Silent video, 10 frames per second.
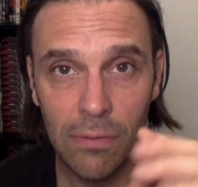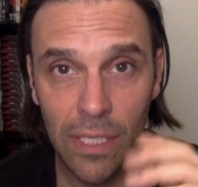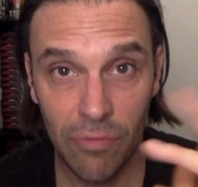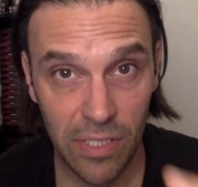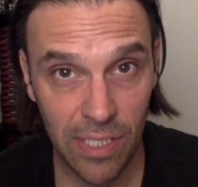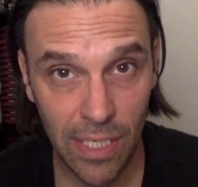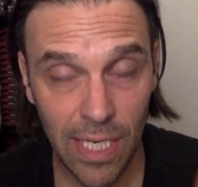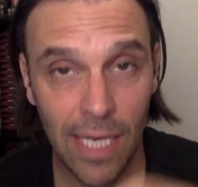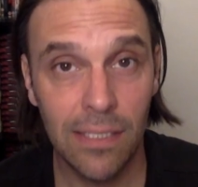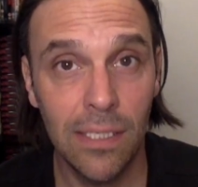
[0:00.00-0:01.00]
If it's in an
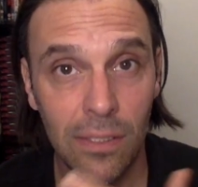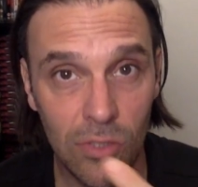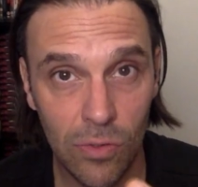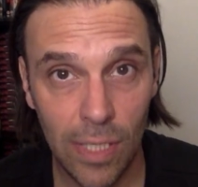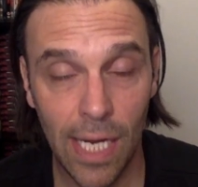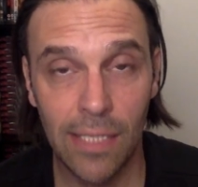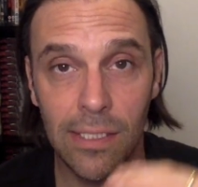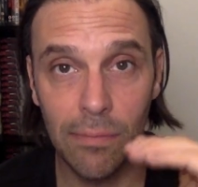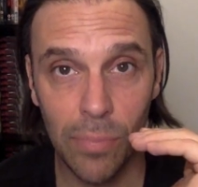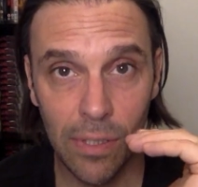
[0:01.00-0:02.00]
accent, do the
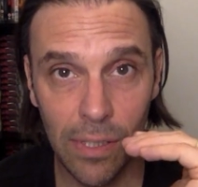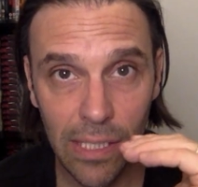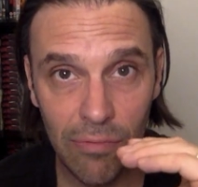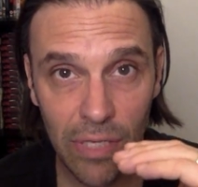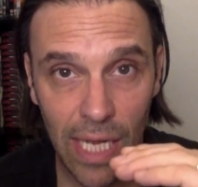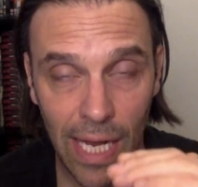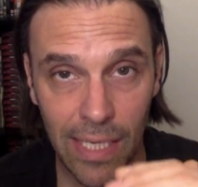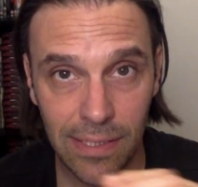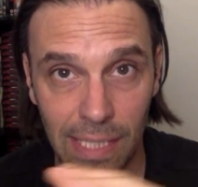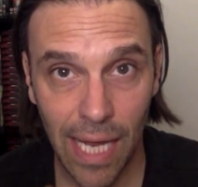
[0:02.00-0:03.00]
accent, but leave the
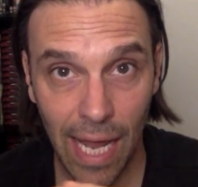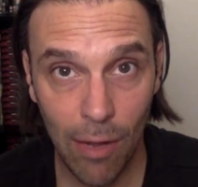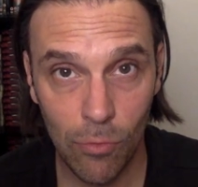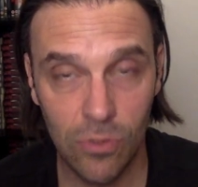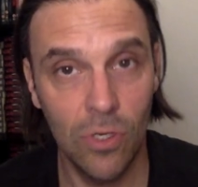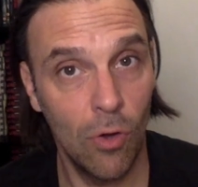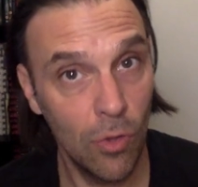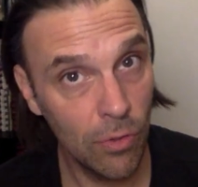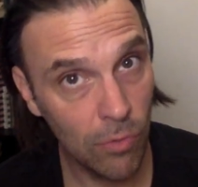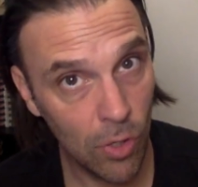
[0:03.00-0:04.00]
acting out on
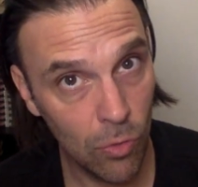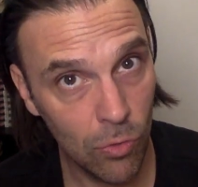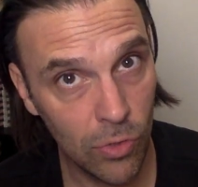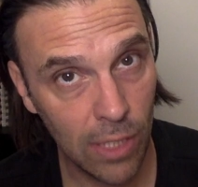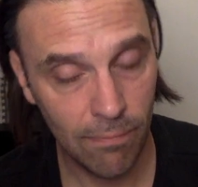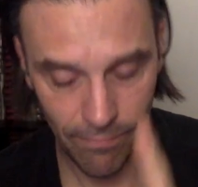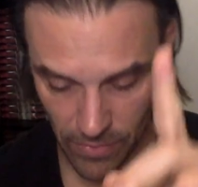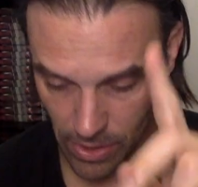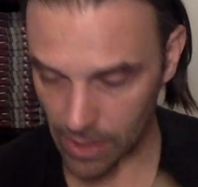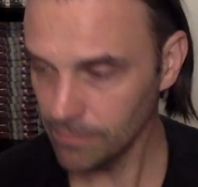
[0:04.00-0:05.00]
the recording.
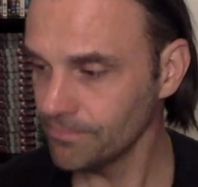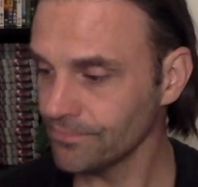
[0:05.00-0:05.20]
Okay?